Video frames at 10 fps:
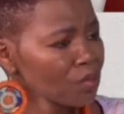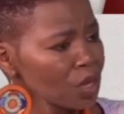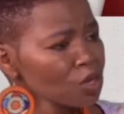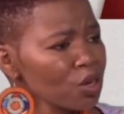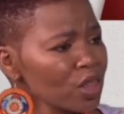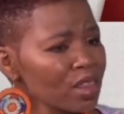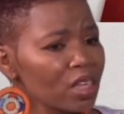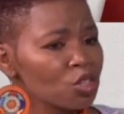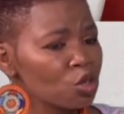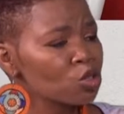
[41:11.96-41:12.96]
So that
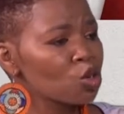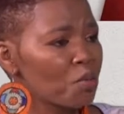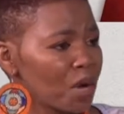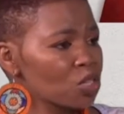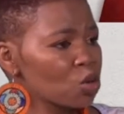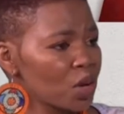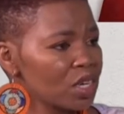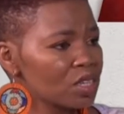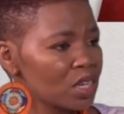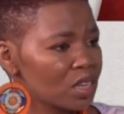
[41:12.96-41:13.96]
there's not so much
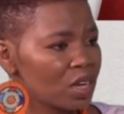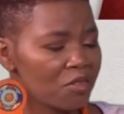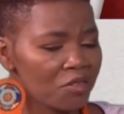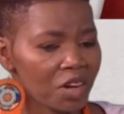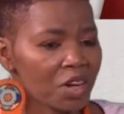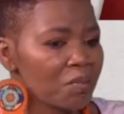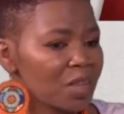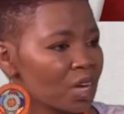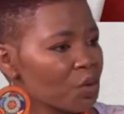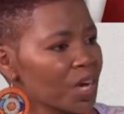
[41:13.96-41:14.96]
waste in the
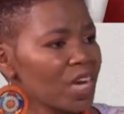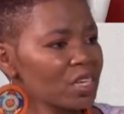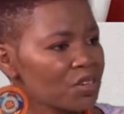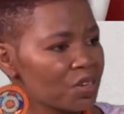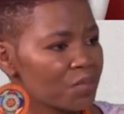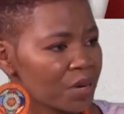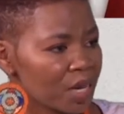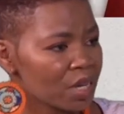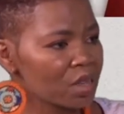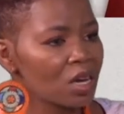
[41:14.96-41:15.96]
environment that we can't even
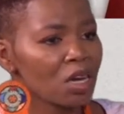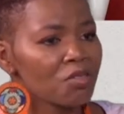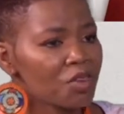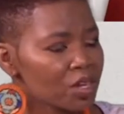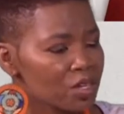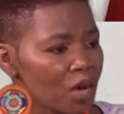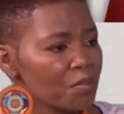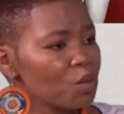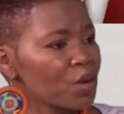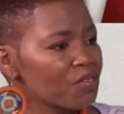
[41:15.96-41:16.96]
breathe. For
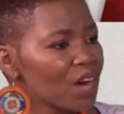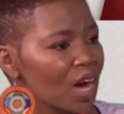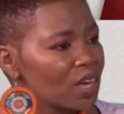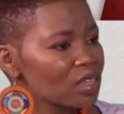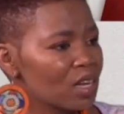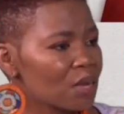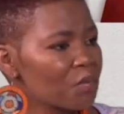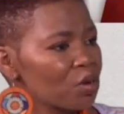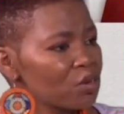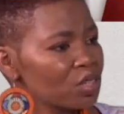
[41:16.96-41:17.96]
example, we have cars that are
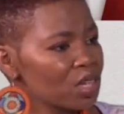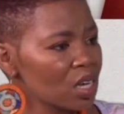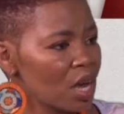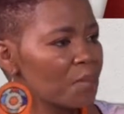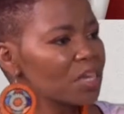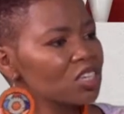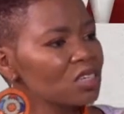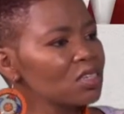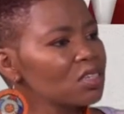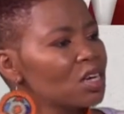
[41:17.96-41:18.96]
polluting
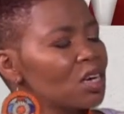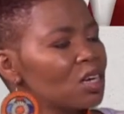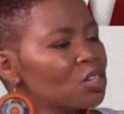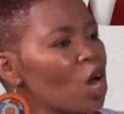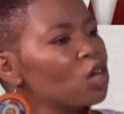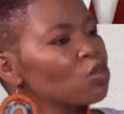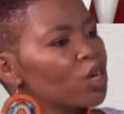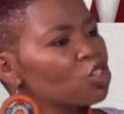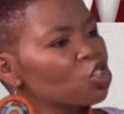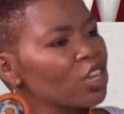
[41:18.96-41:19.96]
emissions. So how to
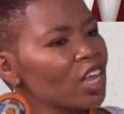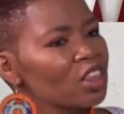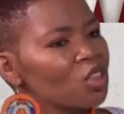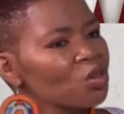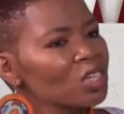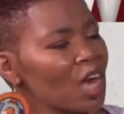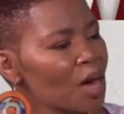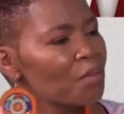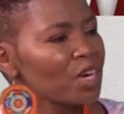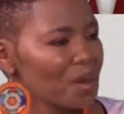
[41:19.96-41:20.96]
ensure that those
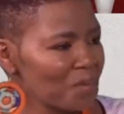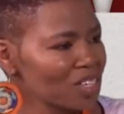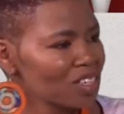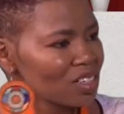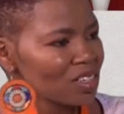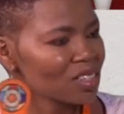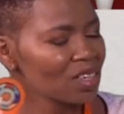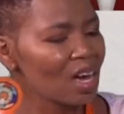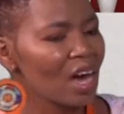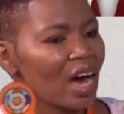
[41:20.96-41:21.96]
carbon emissions
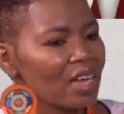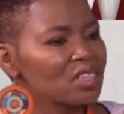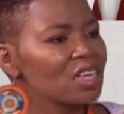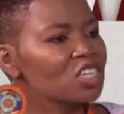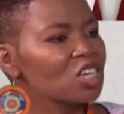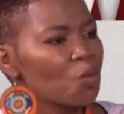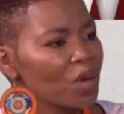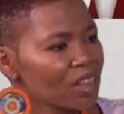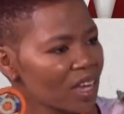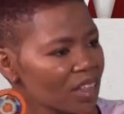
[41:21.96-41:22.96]
are in such a
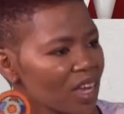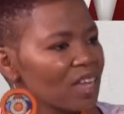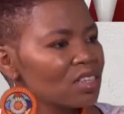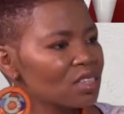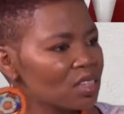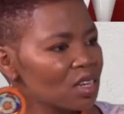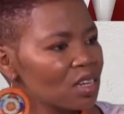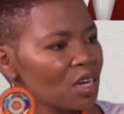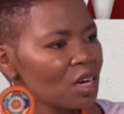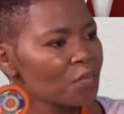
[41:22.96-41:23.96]
way that they can
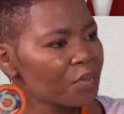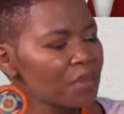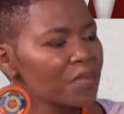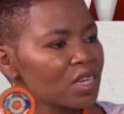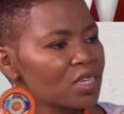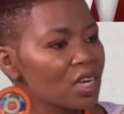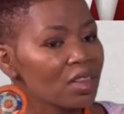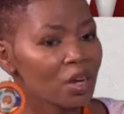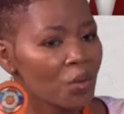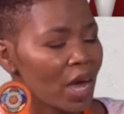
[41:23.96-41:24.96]
still be
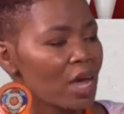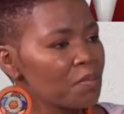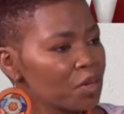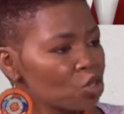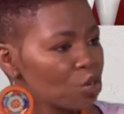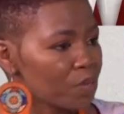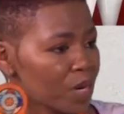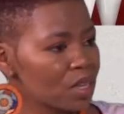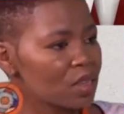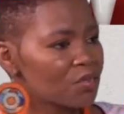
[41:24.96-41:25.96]
maintained, that we are able to
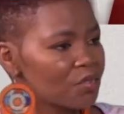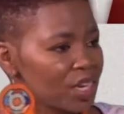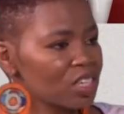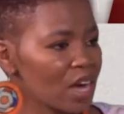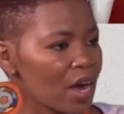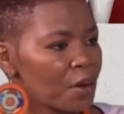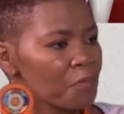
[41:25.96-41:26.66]
breathe fresh air,